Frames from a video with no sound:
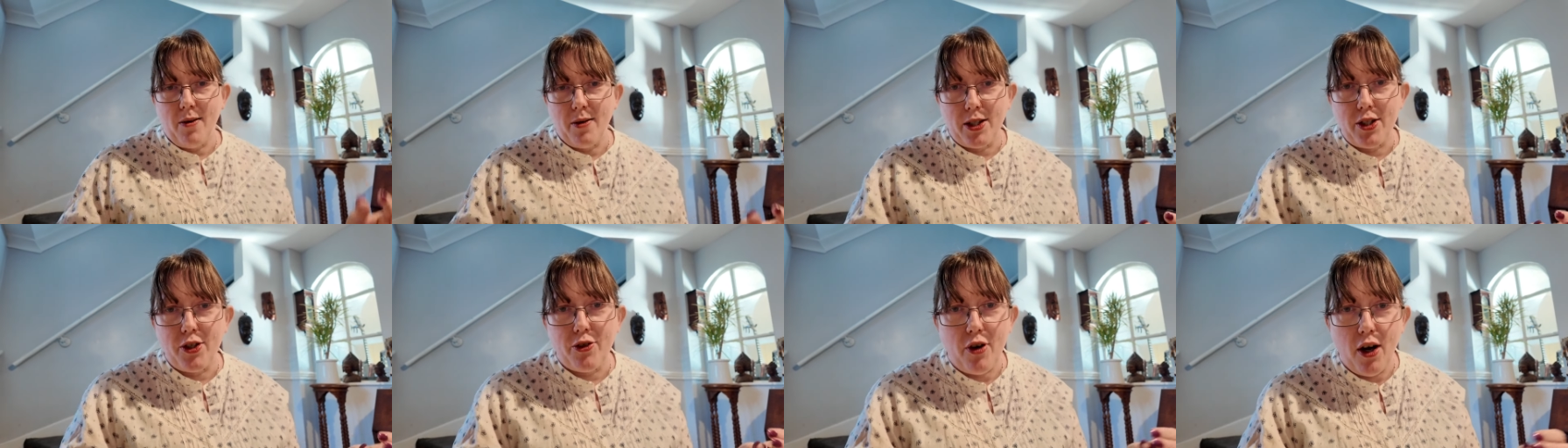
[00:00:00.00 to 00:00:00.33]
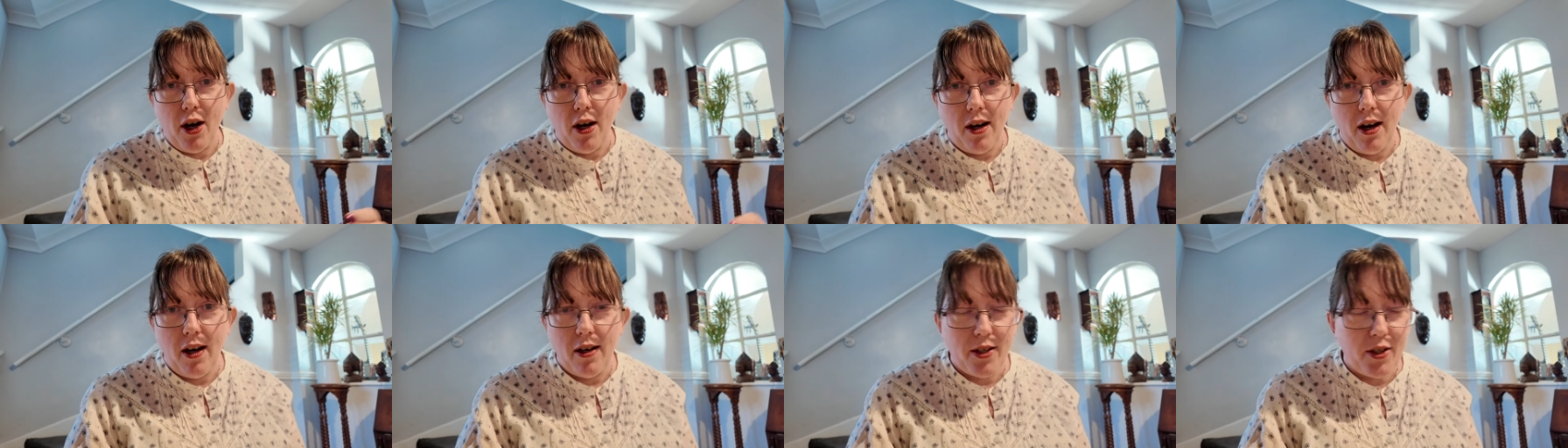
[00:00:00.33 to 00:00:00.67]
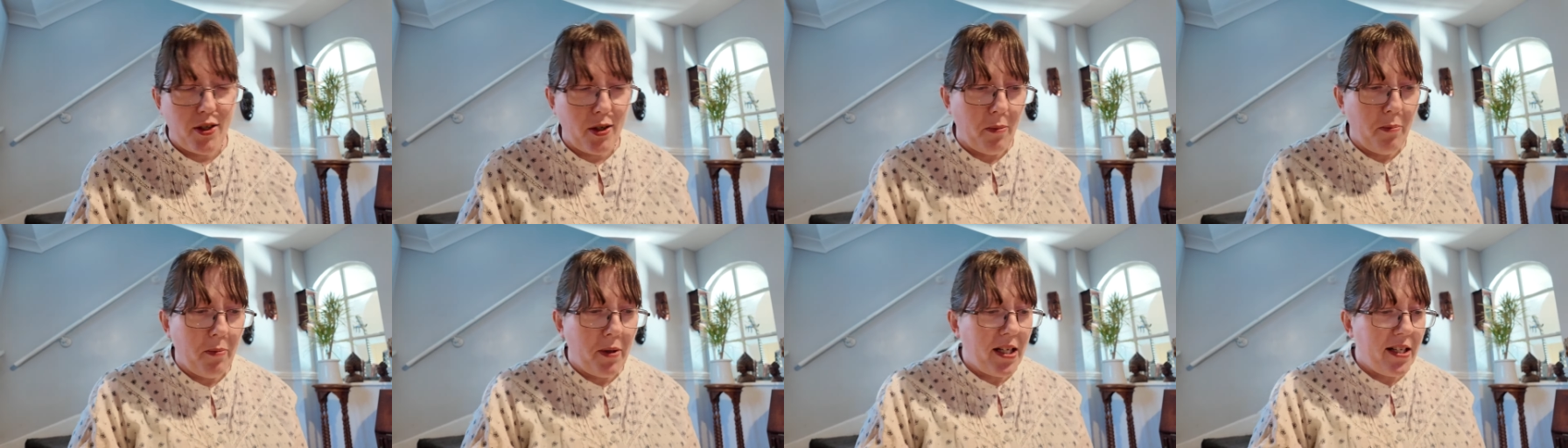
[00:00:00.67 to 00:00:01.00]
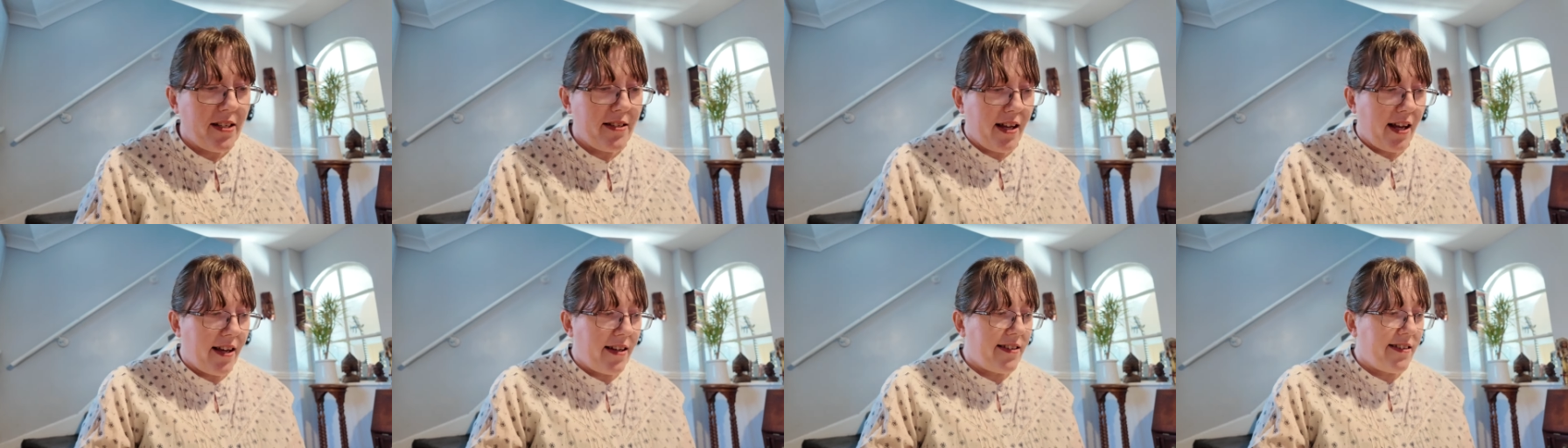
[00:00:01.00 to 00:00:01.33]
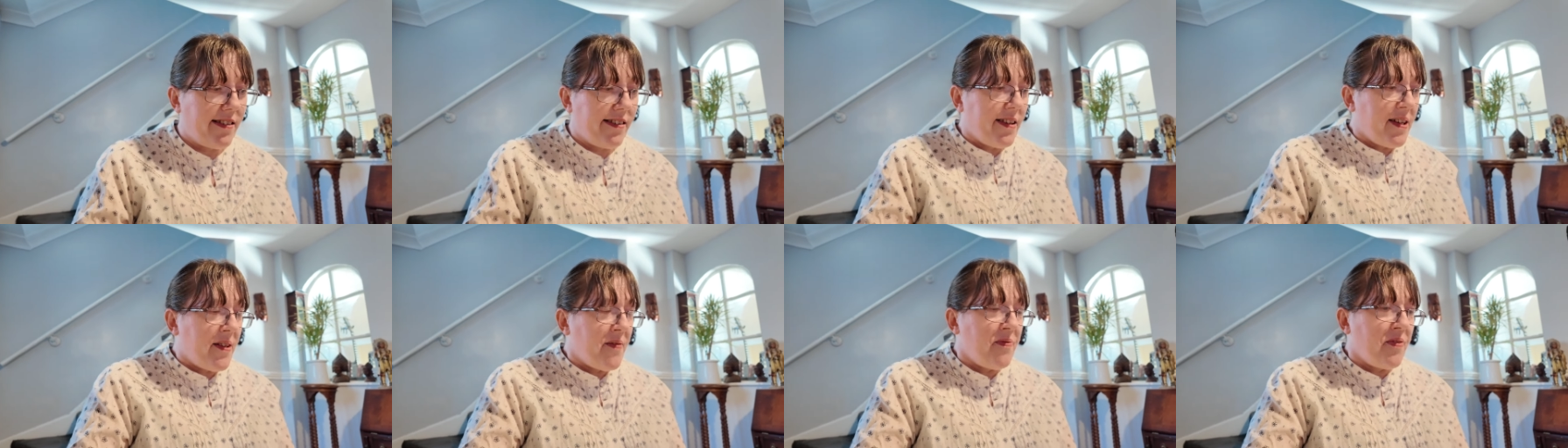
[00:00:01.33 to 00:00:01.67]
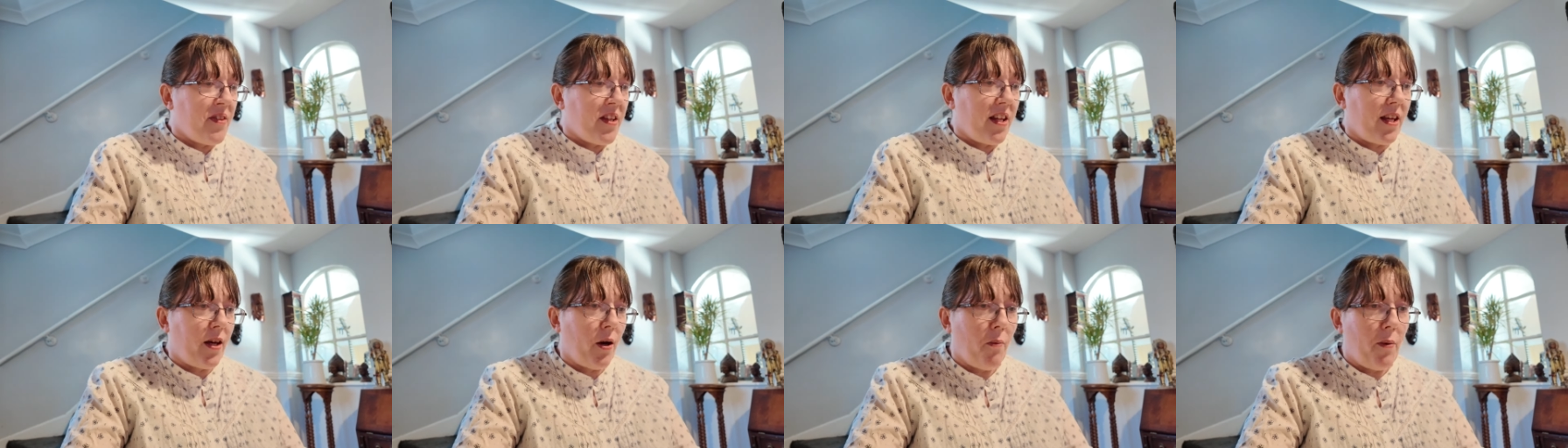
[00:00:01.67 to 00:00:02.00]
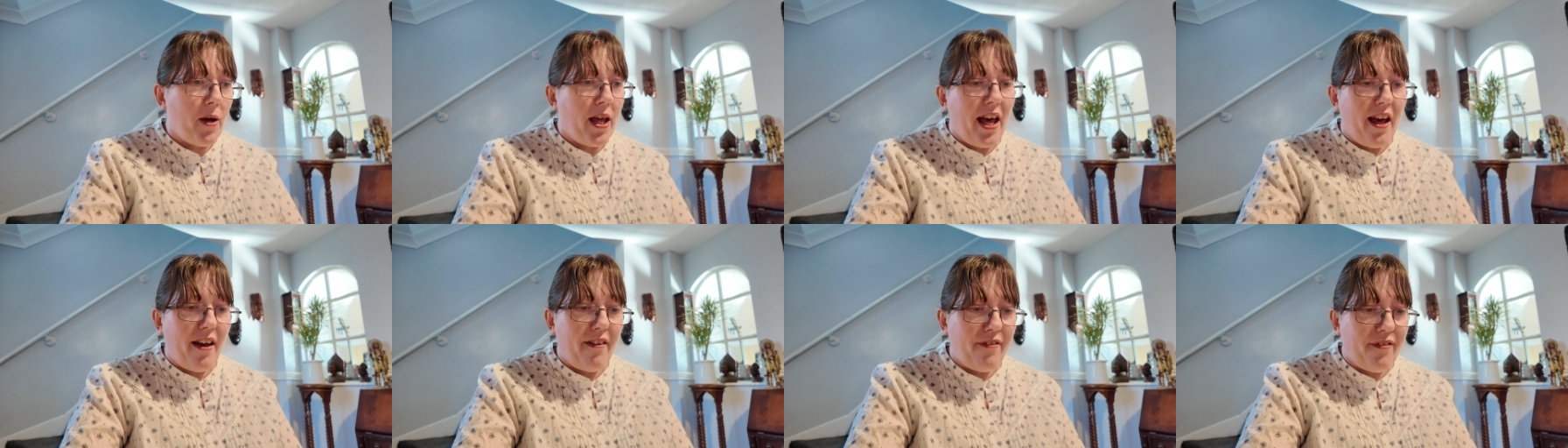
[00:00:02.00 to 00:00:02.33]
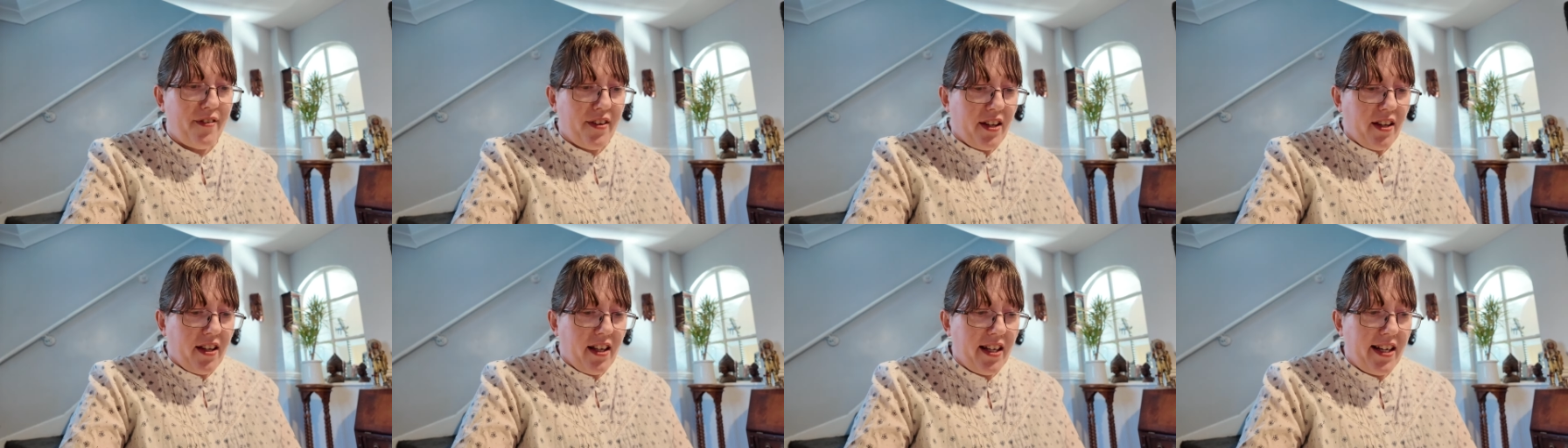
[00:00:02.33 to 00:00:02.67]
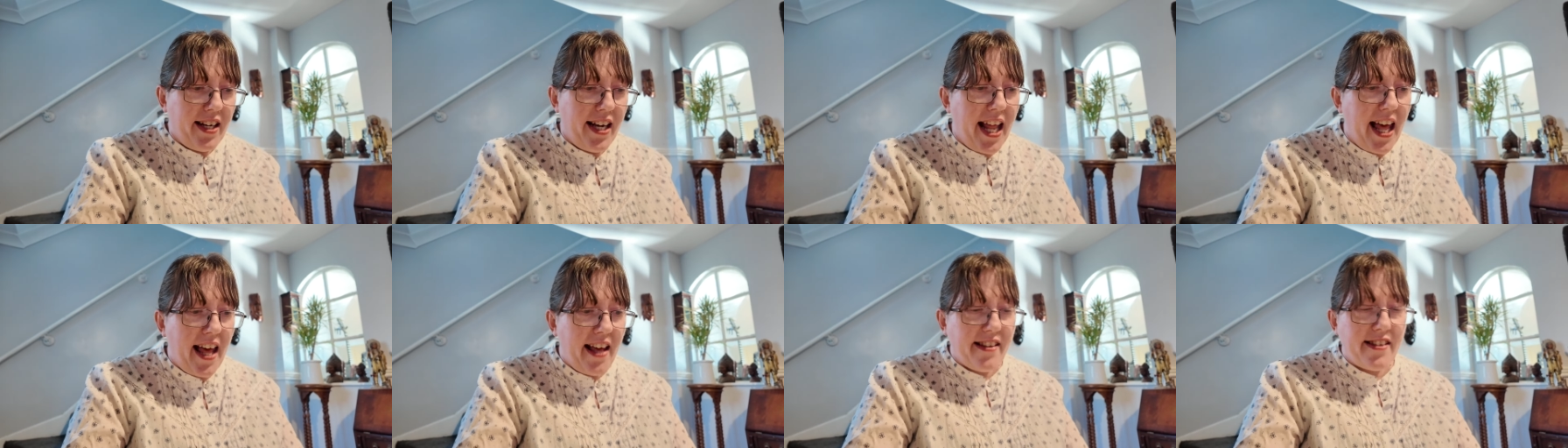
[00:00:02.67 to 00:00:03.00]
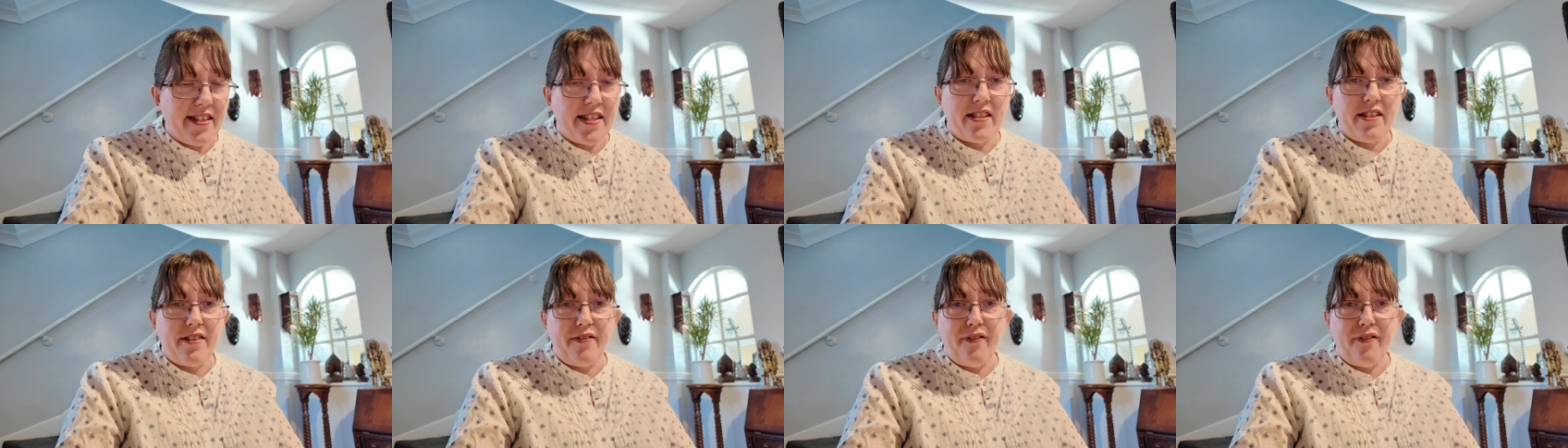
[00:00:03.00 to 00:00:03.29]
a troll or somebody said, can we have less